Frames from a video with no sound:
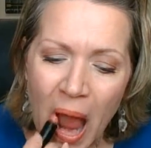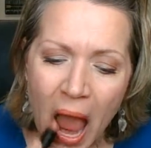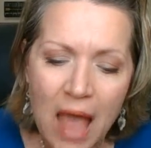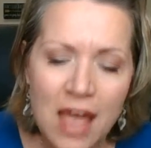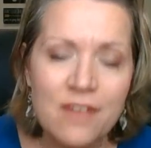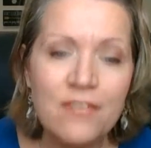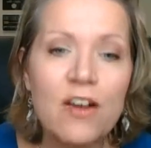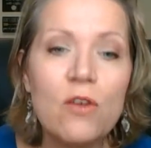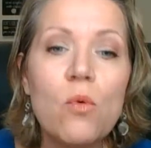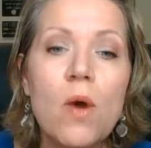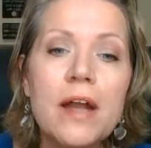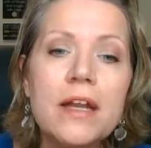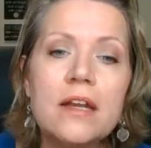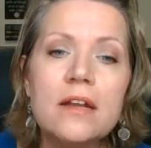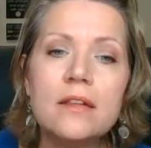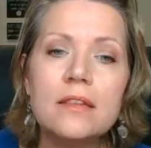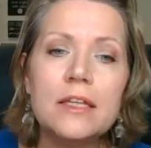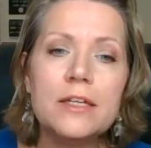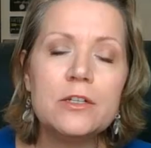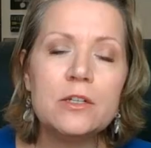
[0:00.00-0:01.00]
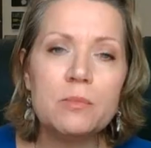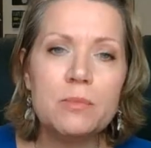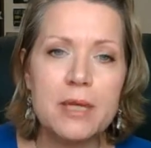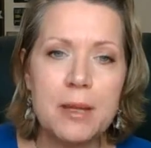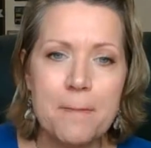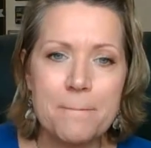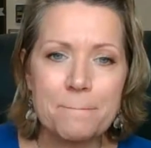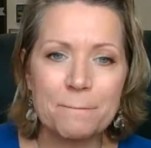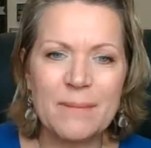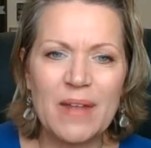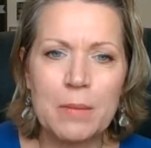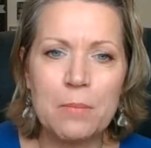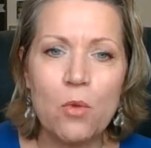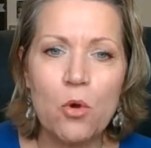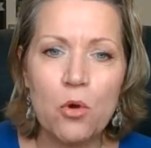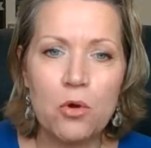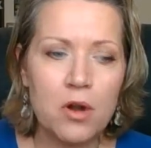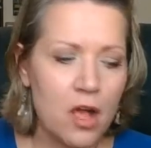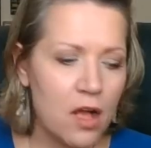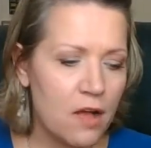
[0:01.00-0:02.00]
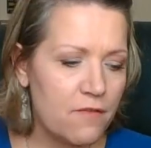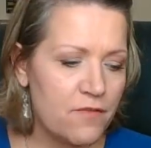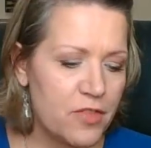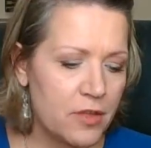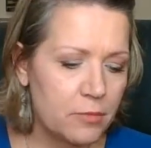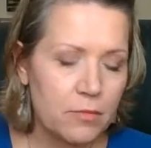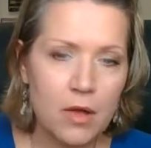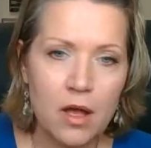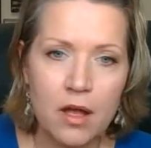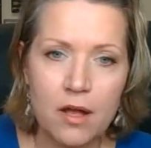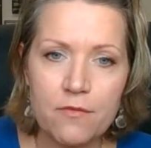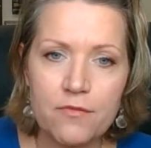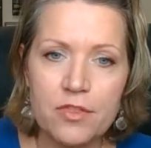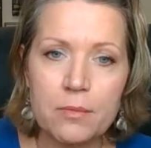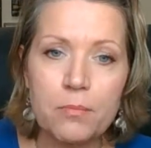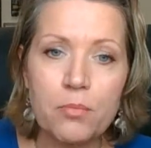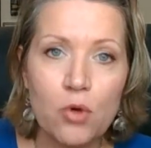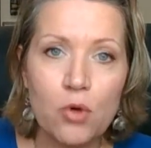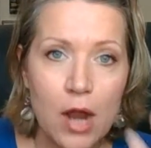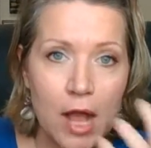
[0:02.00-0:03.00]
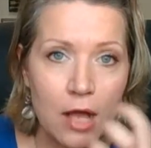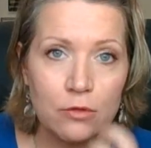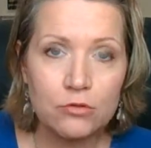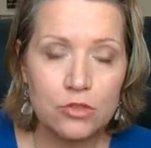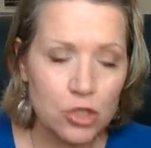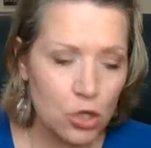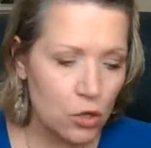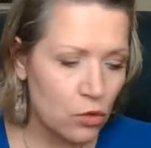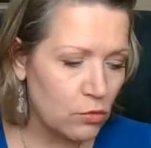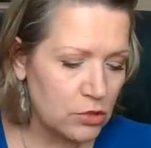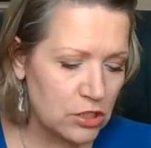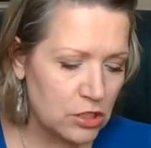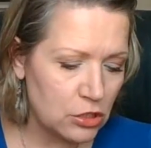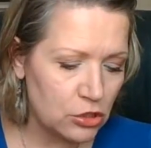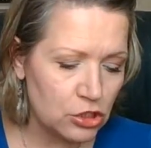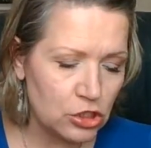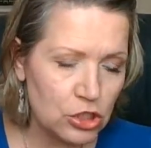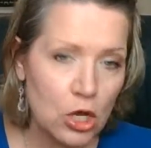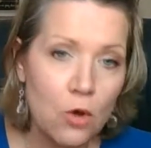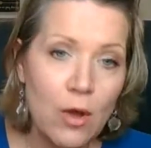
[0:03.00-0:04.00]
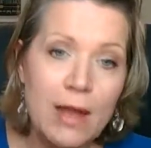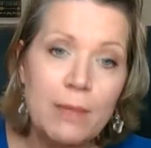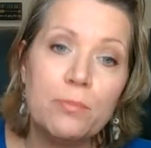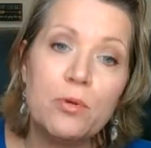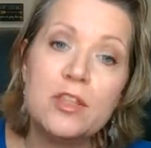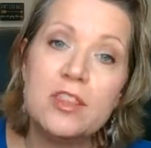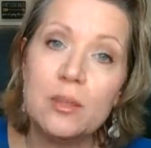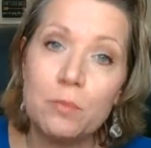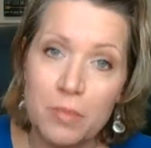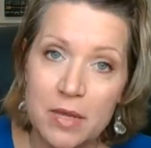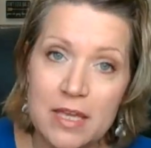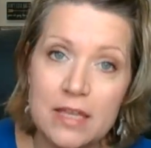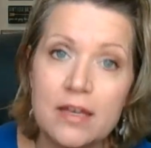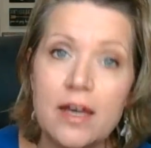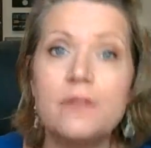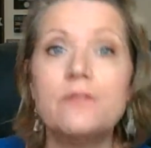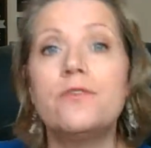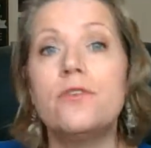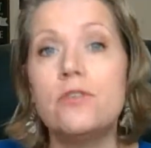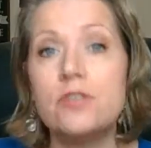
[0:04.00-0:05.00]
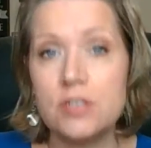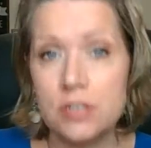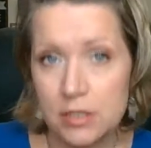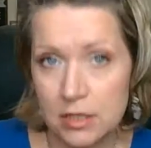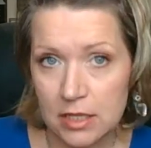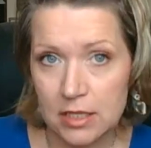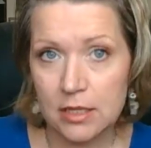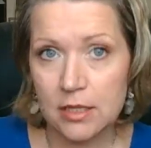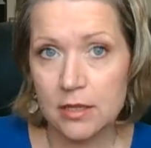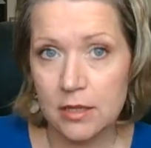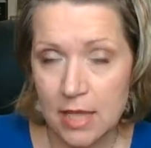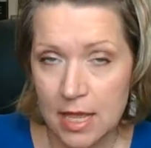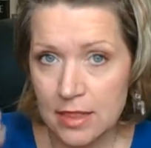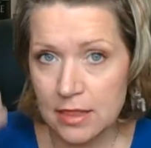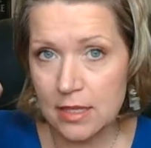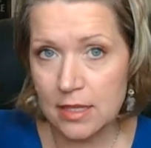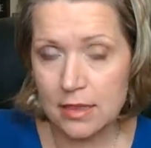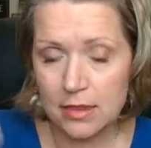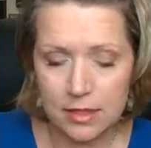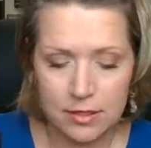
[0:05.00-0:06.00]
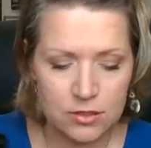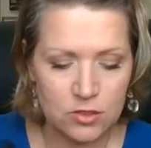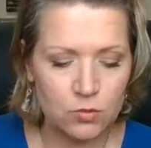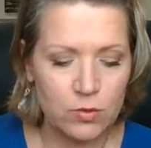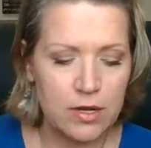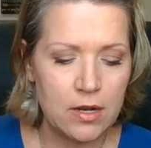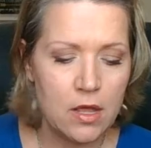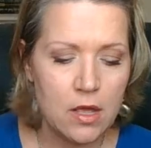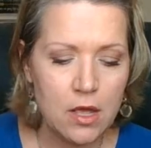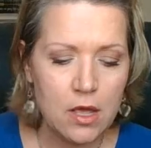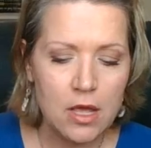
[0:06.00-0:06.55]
If I wanted a little bit more of the brown tones to show, I'd put the pink on first, and then this one.